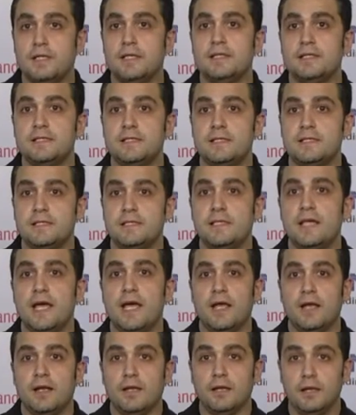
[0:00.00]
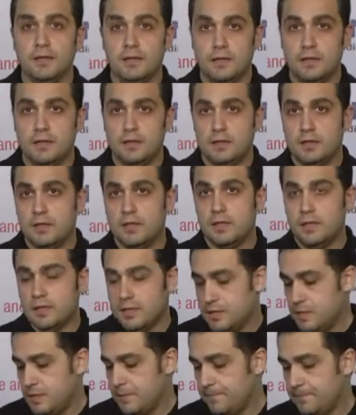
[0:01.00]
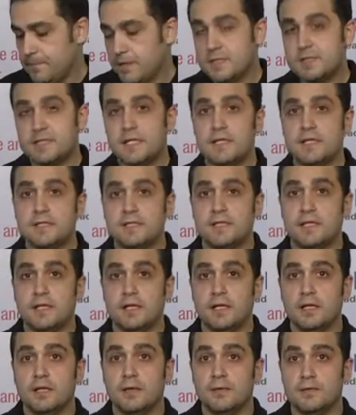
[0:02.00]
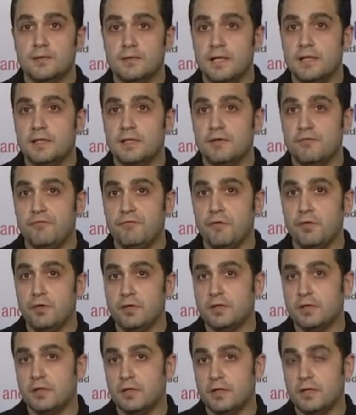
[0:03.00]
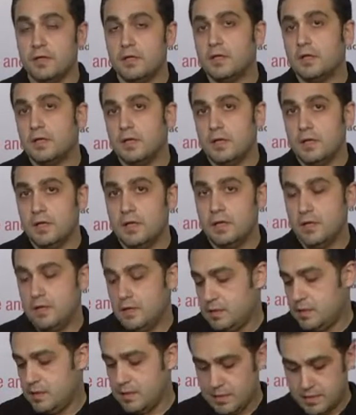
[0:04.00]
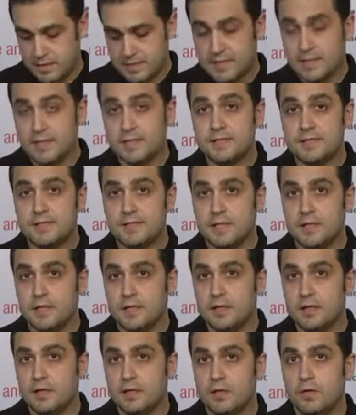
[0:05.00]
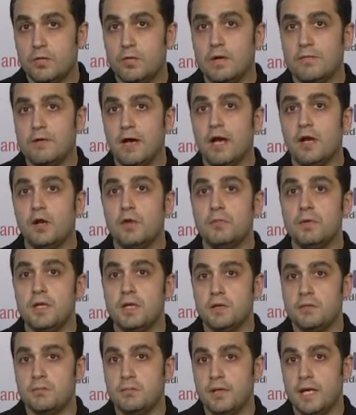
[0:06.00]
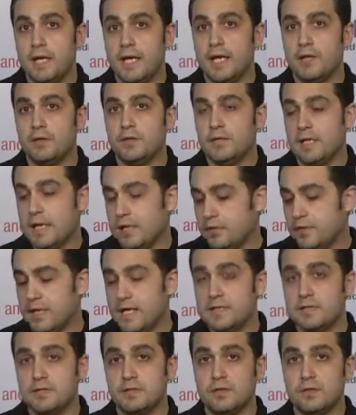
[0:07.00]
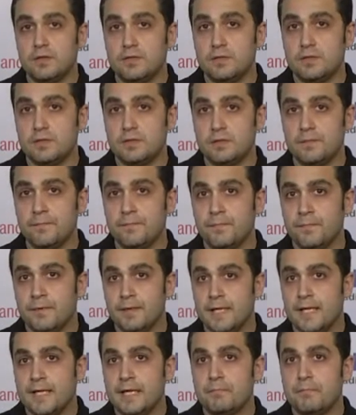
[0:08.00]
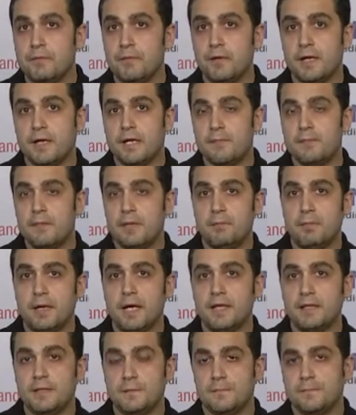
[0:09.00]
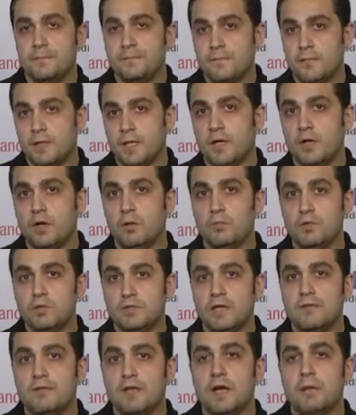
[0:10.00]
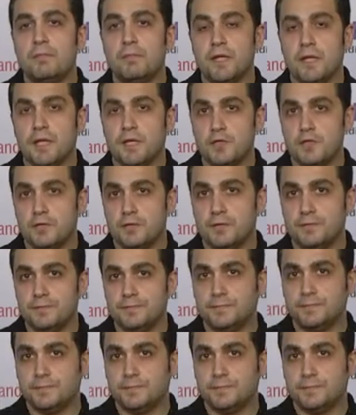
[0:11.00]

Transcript: 316L stainless steel, 304 stainless steel. We have aluminum and anodized nozzles. They can be applied in almost every application.